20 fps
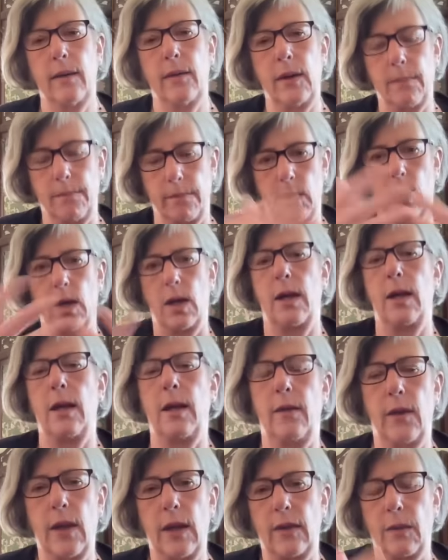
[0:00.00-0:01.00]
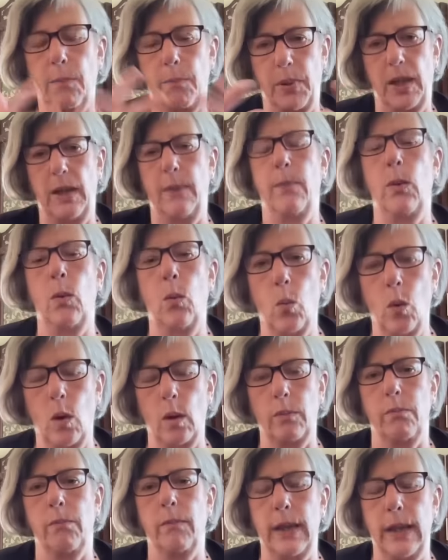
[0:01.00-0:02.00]
that the people
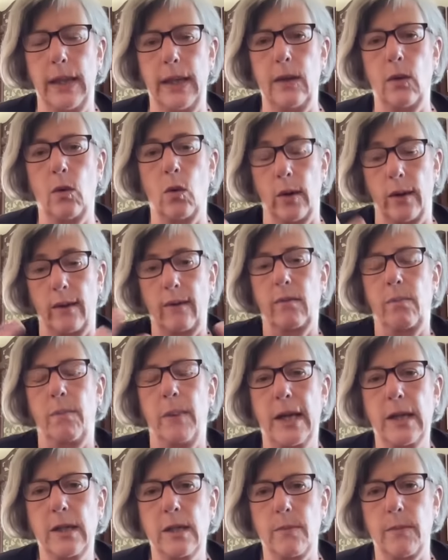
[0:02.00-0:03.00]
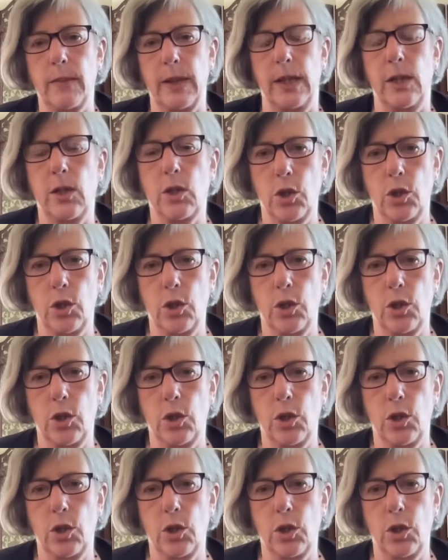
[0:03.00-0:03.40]
want me or expect me